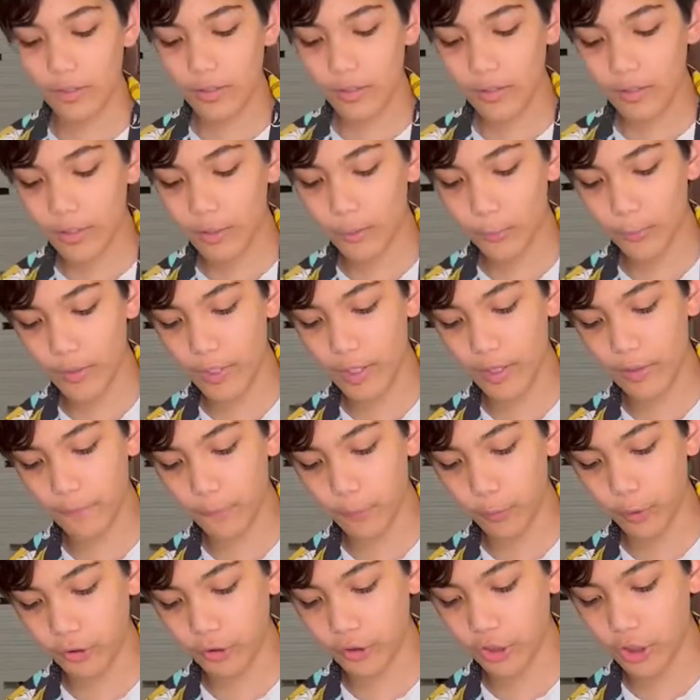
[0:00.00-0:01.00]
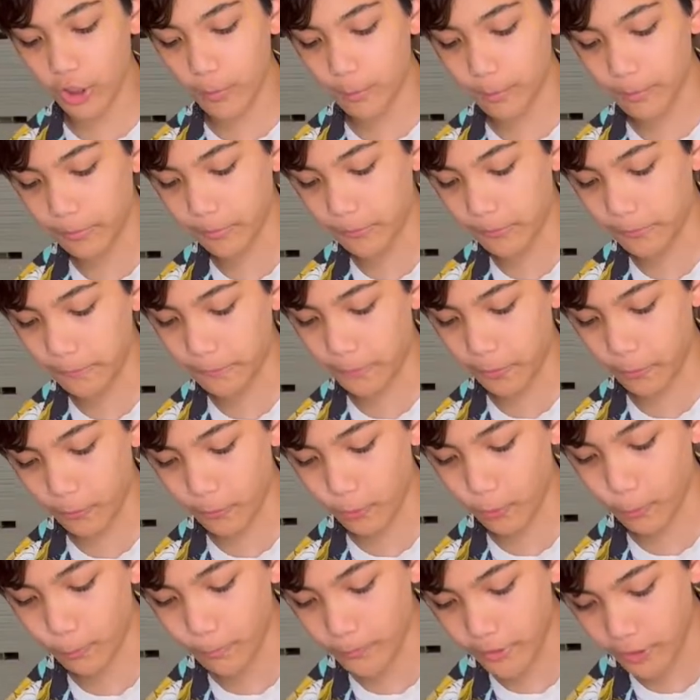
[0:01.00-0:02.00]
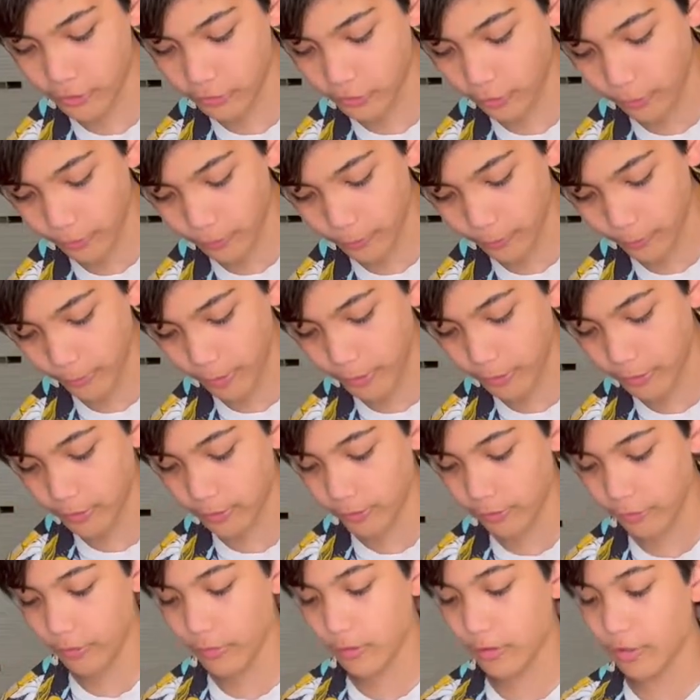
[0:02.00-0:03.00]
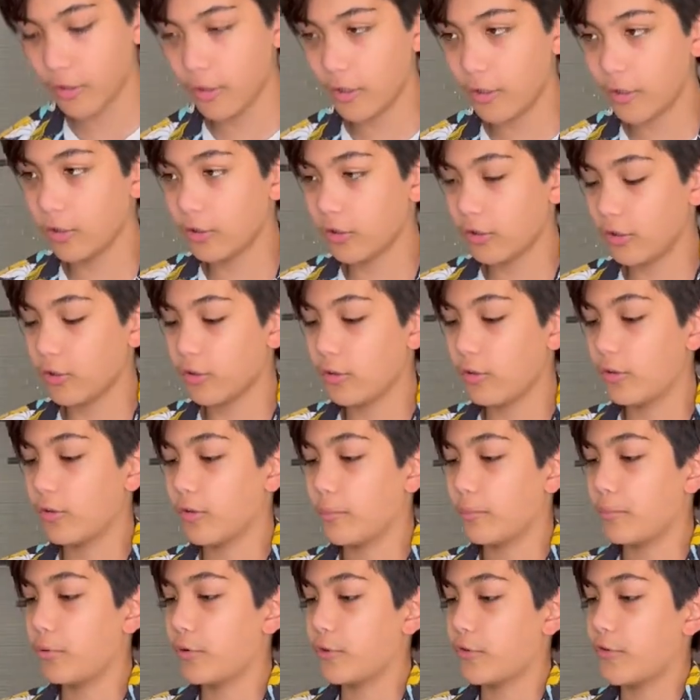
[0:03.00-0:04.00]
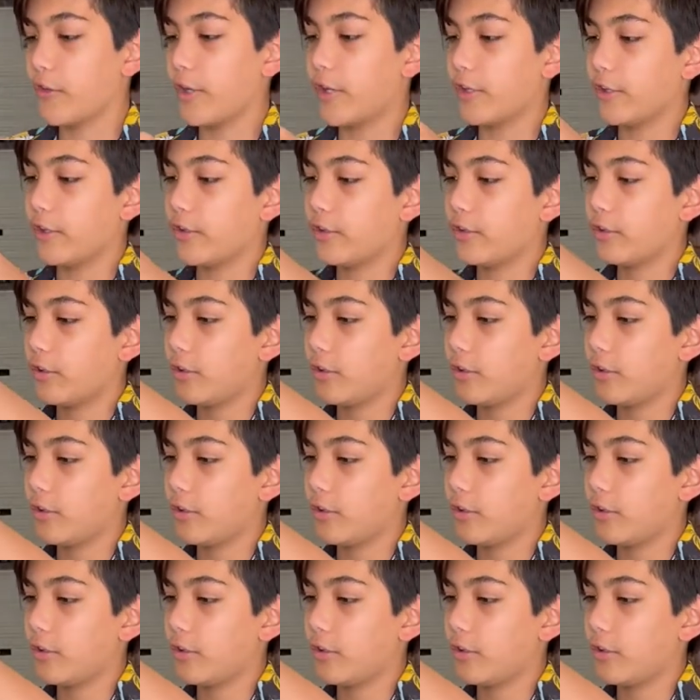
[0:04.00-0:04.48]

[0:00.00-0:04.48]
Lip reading: And we have 1 cup of our homemade yogurt right here. I'm gonna go ahead and put that in.